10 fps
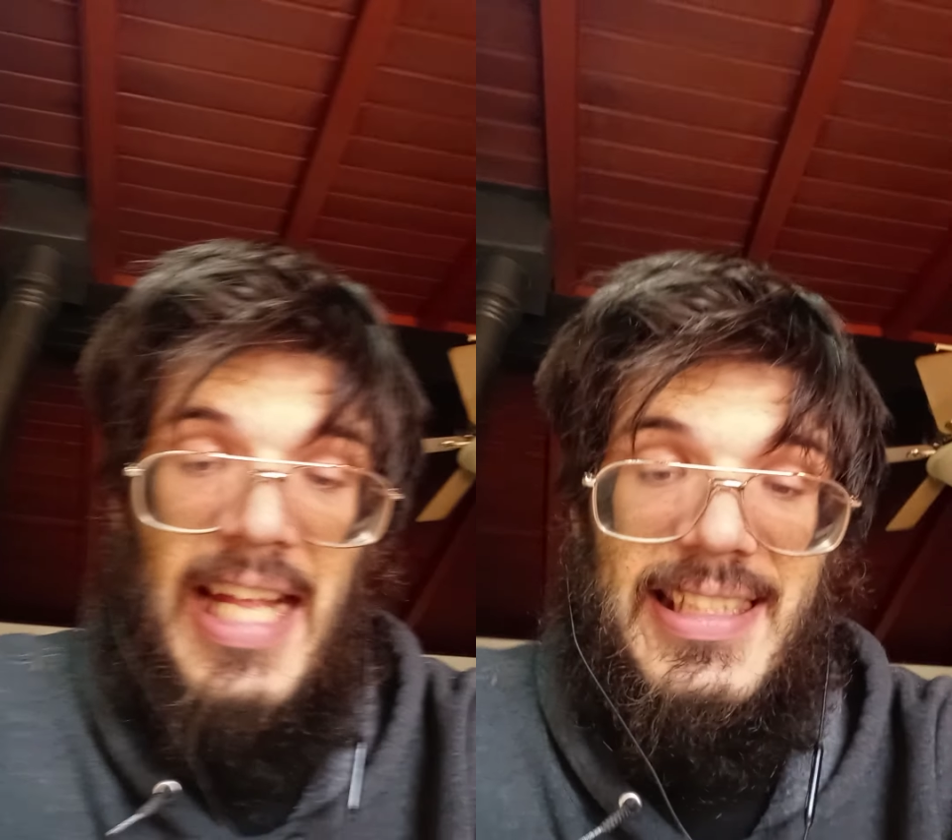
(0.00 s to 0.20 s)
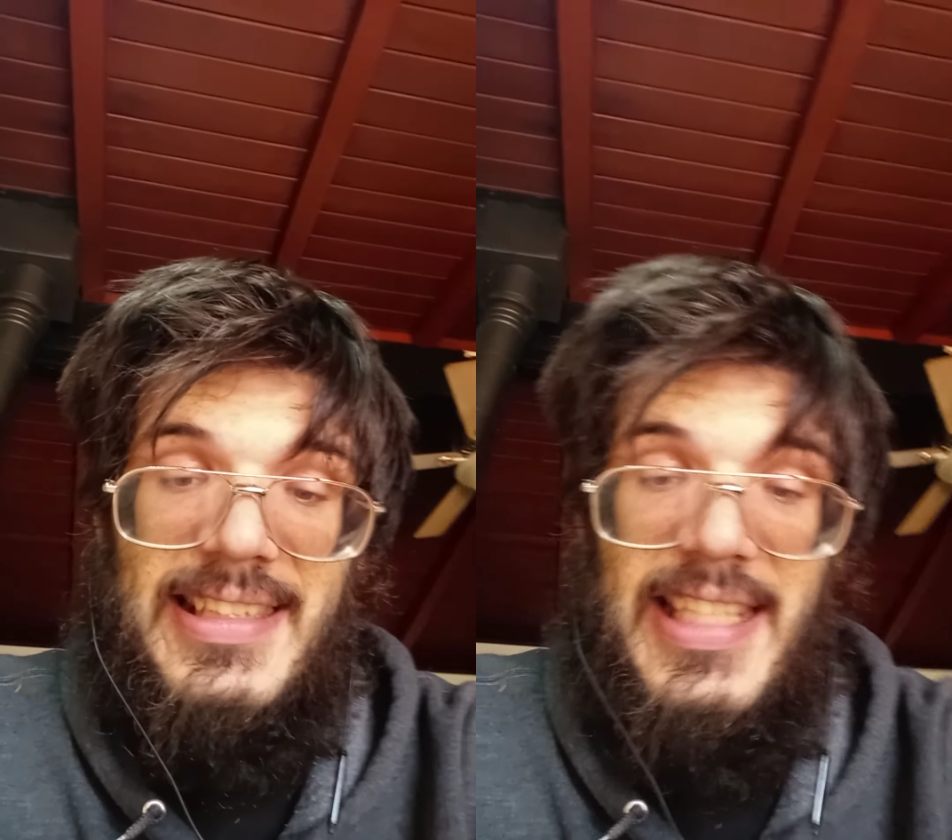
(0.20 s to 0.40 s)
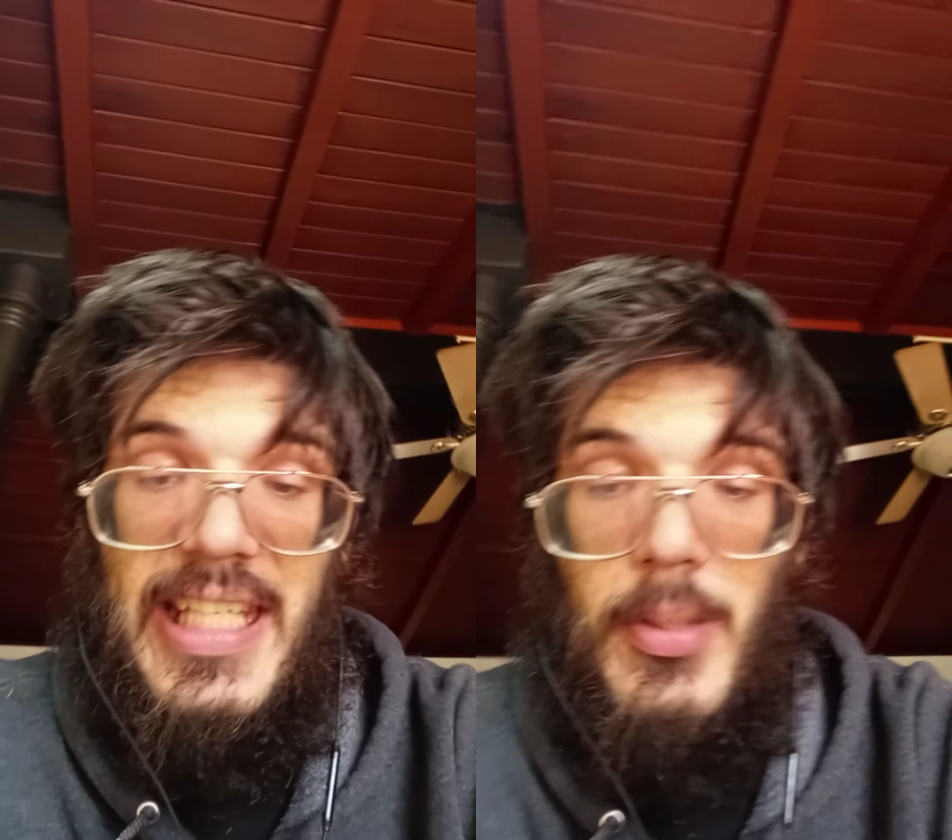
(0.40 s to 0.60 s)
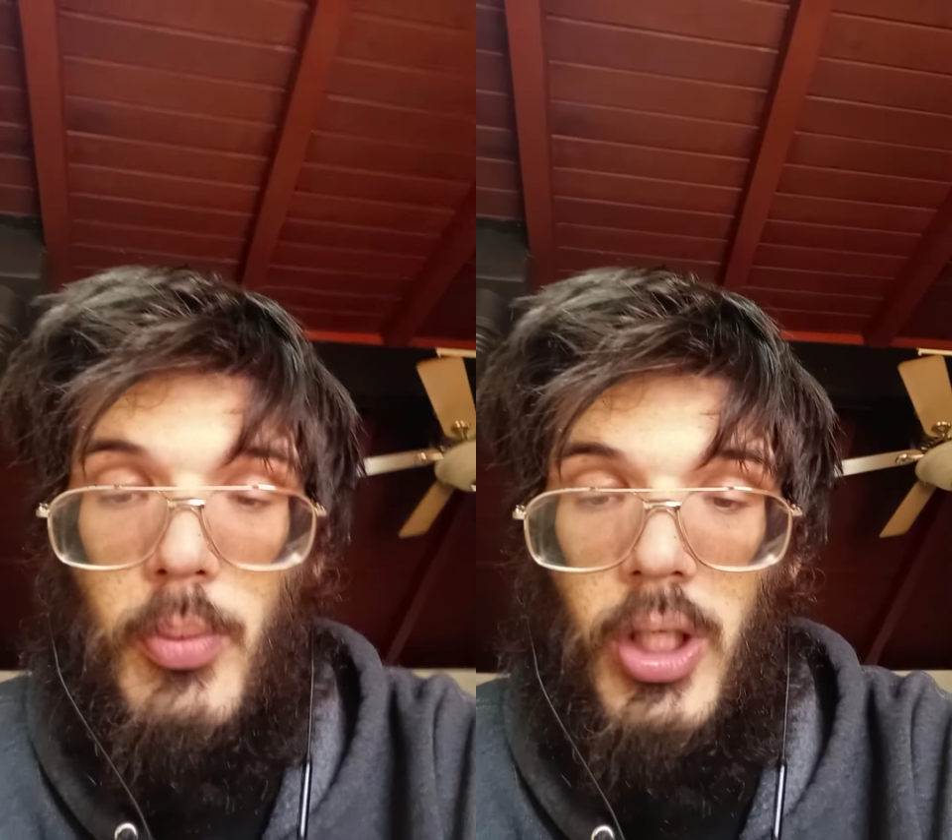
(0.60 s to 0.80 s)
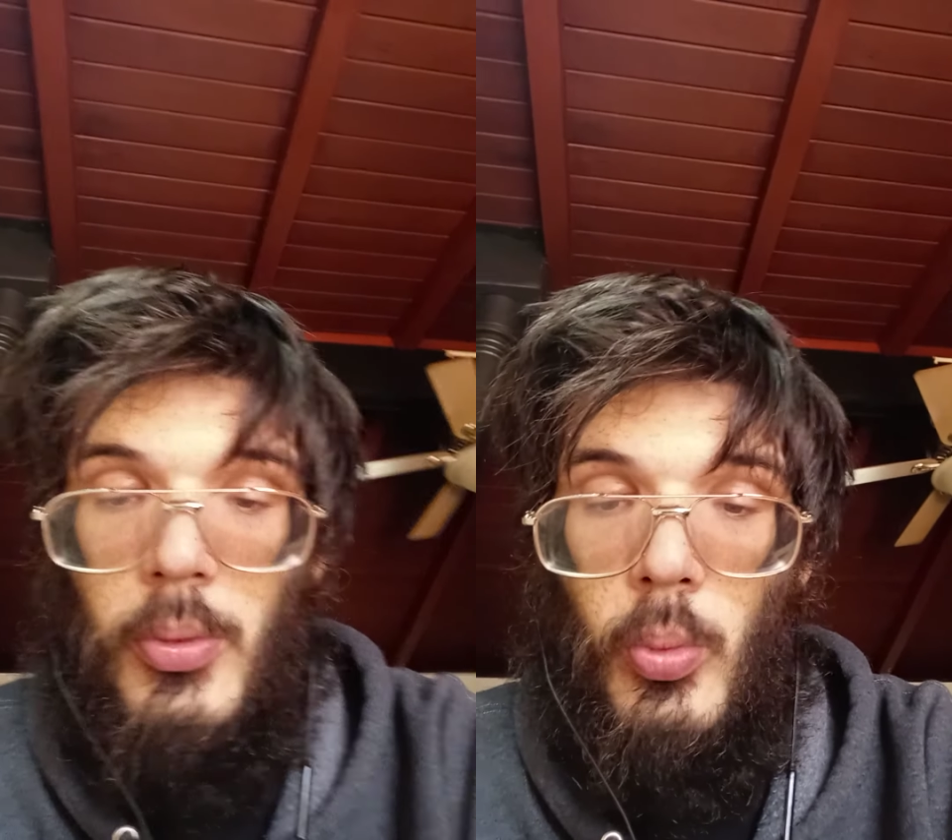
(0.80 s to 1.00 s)
ST
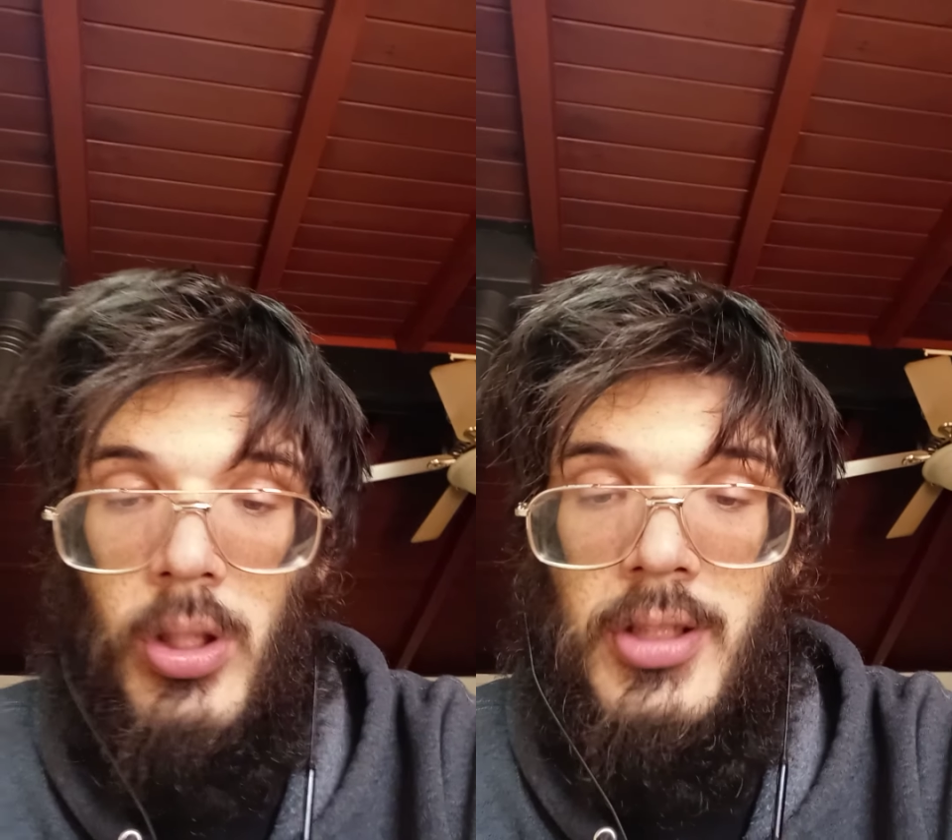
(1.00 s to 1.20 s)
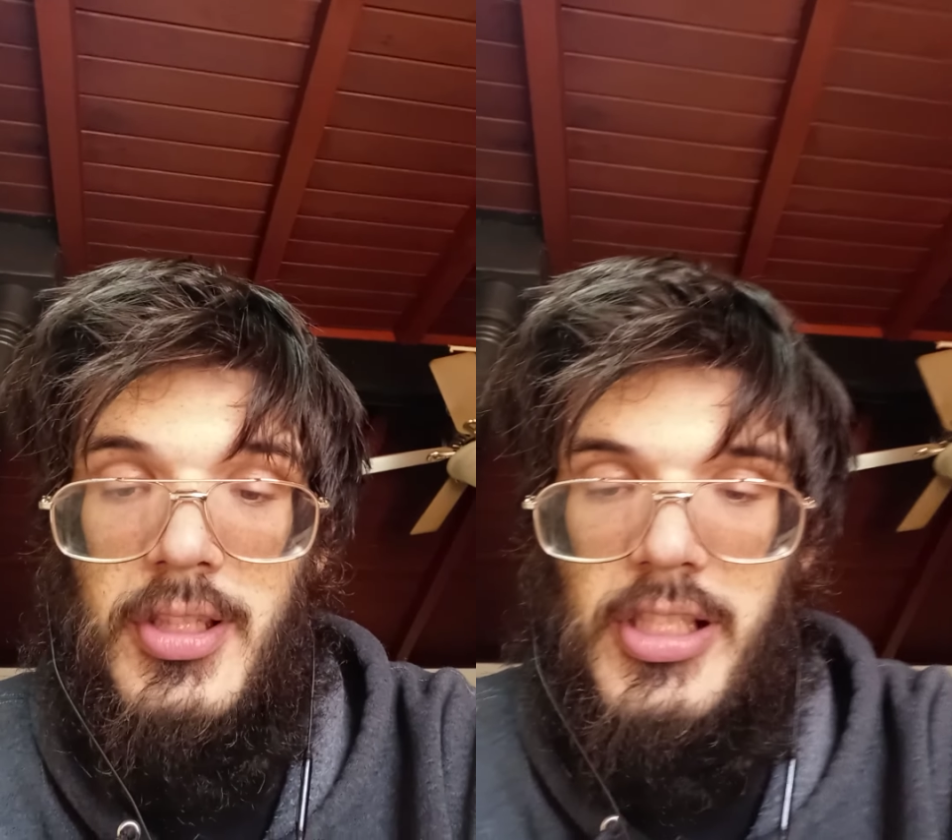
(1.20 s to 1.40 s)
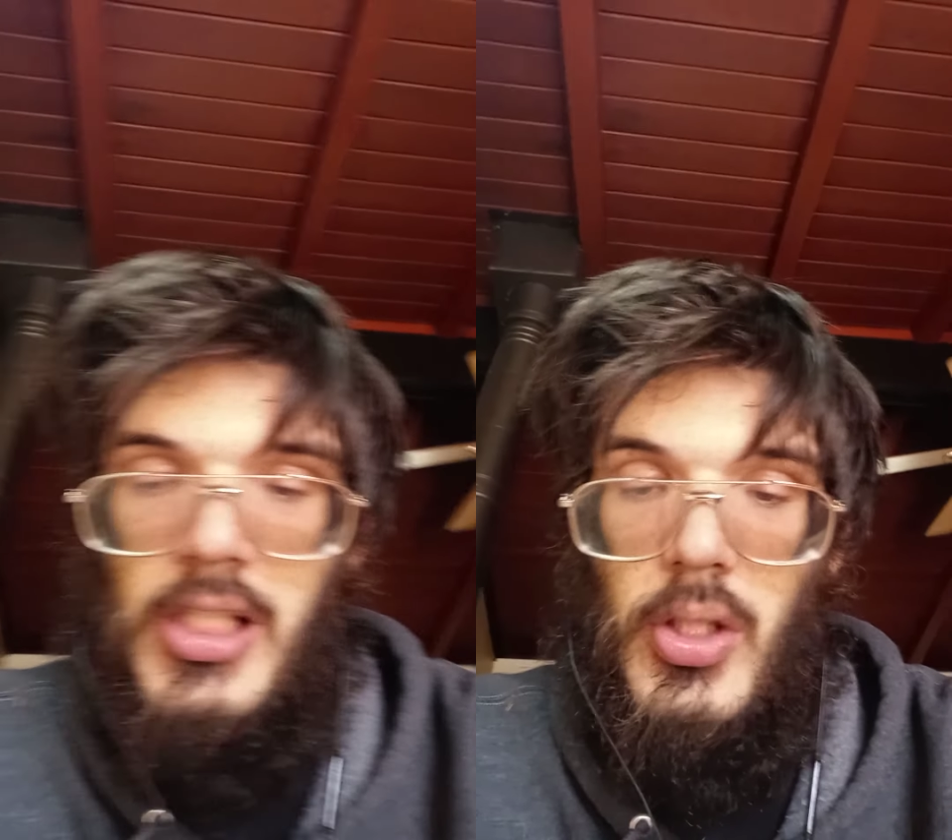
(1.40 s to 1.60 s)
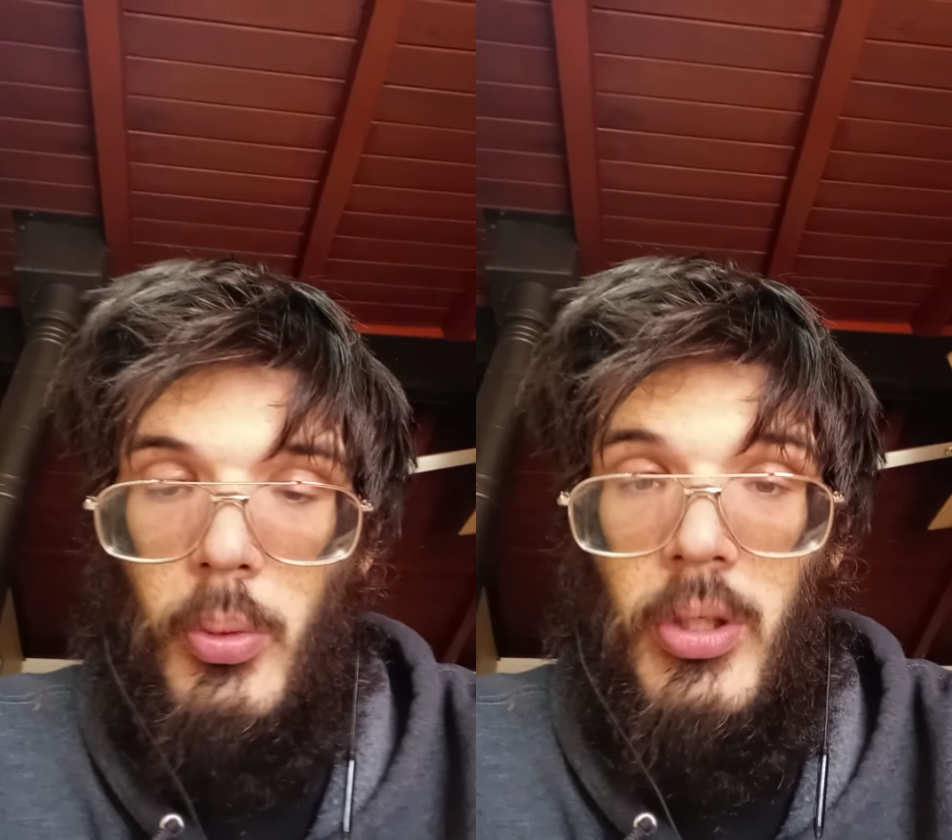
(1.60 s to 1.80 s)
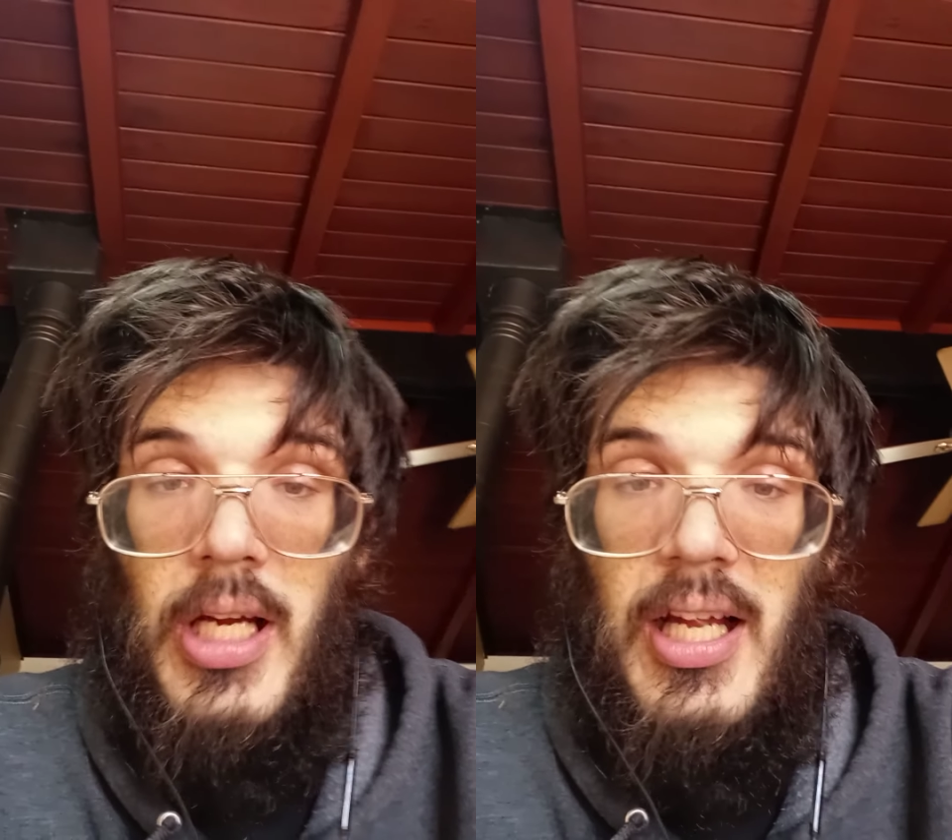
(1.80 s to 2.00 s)
112.